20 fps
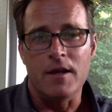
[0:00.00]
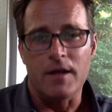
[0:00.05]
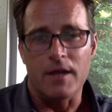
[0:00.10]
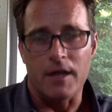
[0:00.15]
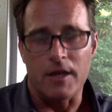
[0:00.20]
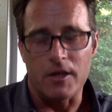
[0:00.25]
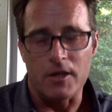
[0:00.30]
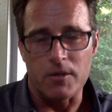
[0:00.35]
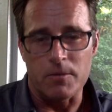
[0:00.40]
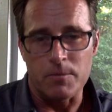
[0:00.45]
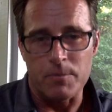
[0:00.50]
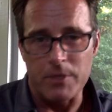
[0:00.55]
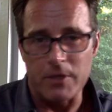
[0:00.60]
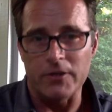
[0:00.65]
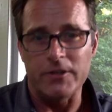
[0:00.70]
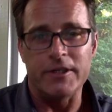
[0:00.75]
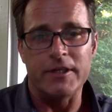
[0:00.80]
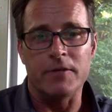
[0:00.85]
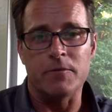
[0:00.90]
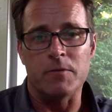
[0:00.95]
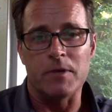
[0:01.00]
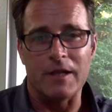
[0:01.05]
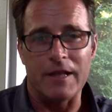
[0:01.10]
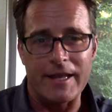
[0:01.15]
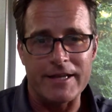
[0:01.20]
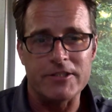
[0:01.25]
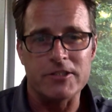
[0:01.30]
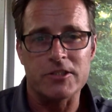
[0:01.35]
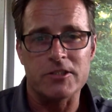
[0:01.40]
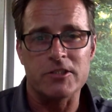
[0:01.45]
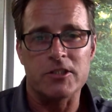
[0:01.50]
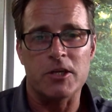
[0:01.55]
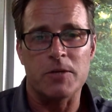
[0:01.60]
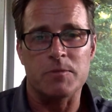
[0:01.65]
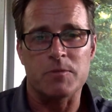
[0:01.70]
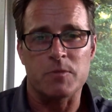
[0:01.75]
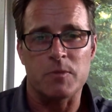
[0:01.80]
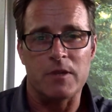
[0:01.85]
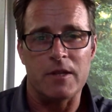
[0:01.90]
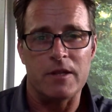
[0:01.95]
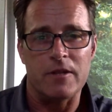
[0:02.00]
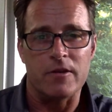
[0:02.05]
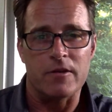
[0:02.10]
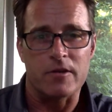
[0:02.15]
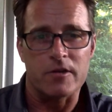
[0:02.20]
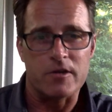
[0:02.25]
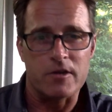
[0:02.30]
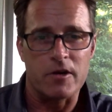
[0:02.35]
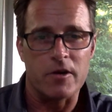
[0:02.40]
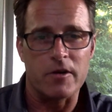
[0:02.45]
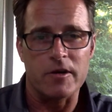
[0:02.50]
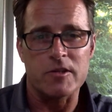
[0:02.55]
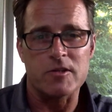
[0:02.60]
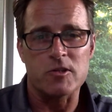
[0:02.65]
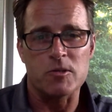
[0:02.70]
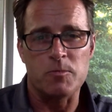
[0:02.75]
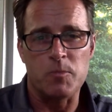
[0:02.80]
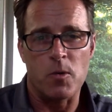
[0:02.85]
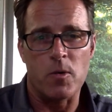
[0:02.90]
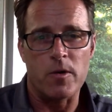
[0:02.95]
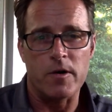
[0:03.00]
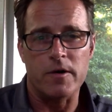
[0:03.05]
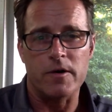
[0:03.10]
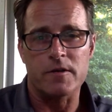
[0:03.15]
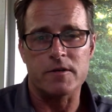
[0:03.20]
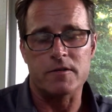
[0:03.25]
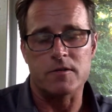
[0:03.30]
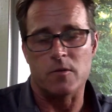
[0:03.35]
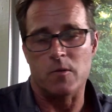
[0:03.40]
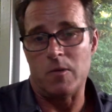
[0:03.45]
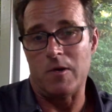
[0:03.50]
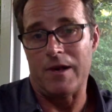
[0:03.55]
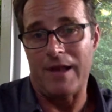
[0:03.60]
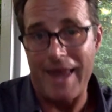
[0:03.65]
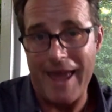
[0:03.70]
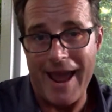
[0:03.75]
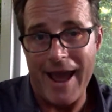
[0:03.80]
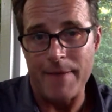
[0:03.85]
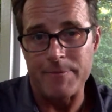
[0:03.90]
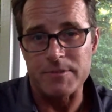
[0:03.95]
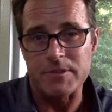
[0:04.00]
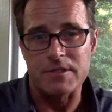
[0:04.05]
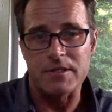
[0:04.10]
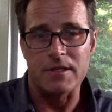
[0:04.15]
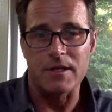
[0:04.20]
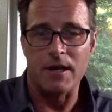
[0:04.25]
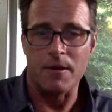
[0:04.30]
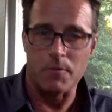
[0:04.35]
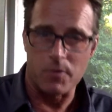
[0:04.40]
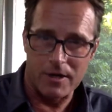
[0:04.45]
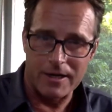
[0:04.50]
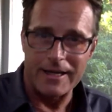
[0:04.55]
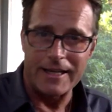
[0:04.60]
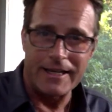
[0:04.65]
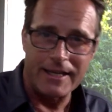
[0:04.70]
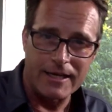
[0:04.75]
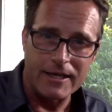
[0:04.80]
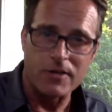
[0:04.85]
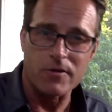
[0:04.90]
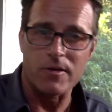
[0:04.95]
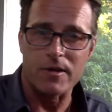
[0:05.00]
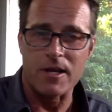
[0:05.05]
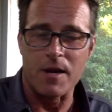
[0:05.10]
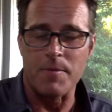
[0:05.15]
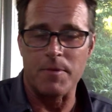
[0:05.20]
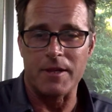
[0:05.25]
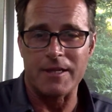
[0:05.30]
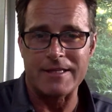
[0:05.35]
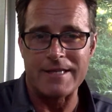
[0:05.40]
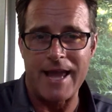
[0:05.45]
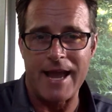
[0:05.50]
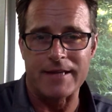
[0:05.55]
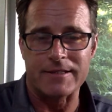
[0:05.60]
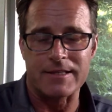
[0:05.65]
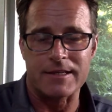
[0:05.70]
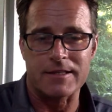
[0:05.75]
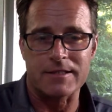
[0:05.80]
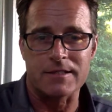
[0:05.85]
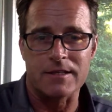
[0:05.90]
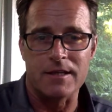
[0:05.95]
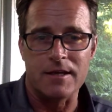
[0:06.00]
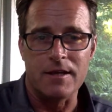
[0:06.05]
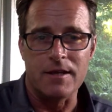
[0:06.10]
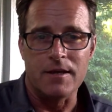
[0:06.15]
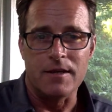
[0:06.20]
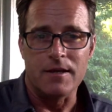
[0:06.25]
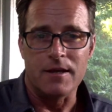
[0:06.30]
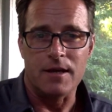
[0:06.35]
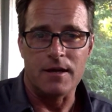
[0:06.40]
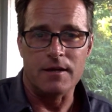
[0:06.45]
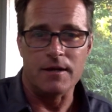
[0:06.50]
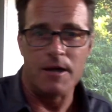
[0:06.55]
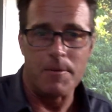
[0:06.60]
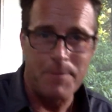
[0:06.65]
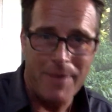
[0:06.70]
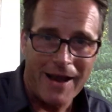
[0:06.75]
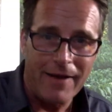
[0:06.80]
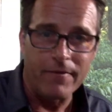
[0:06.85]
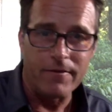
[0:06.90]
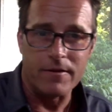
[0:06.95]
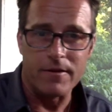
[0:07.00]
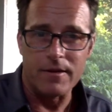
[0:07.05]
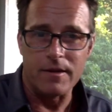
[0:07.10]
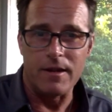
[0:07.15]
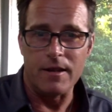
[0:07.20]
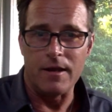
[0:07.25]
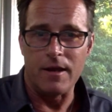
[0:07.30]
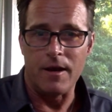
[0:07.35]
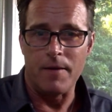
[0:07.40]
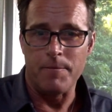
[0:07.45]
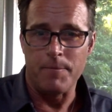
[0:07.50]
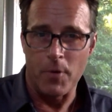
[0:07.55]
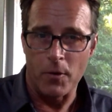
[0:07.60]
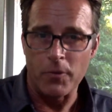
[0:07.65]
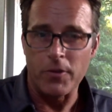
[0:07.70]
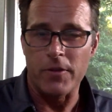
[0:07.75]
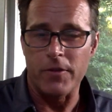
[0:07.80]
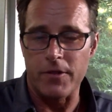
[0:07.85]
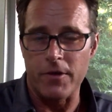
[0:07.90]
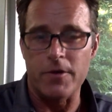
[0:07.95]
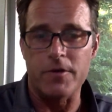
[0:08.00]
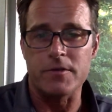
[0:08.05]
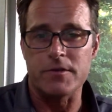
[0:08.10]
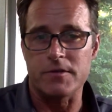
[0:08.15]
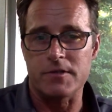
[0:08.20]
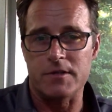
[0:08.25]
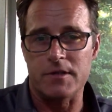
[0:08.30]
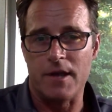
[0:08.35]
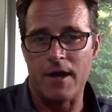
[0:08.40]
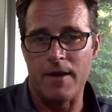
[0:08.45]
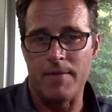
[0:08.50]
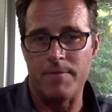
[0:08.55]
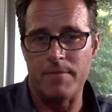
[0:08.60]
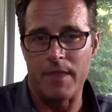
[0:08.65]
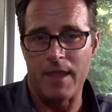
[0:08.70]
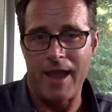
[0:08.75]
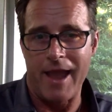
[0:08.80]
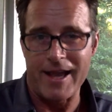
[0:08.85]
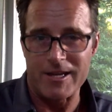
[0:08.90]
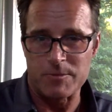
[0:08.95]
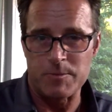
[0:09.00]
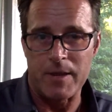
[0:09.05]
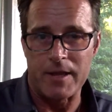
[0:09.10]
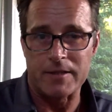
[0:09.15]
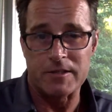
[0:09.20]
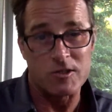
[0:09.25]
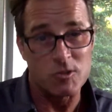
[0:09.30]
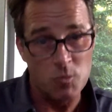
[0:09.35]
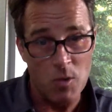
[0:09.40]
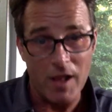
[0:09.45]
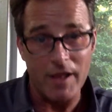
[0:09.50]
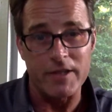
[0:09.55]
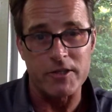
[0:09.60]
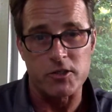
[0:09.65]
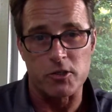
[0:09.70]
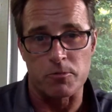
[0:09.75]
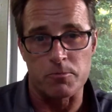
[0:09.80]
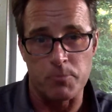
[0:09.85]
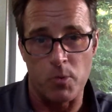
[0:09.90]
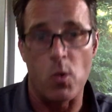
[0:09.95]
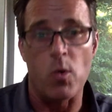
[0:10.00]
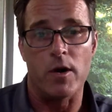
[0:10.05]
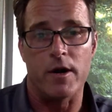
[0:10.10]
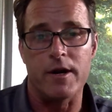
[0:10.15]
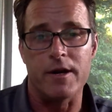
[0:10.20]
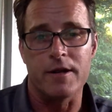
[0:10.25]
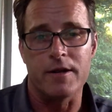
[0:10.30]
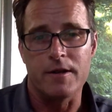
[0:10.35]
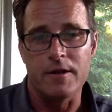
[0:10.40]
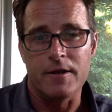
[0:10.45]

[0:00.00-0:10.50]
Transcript: in building relationships with either current supporters or lapsed, And we're going to get into a couple of tactics uh, about uh, both of those um, aspects as well as your board.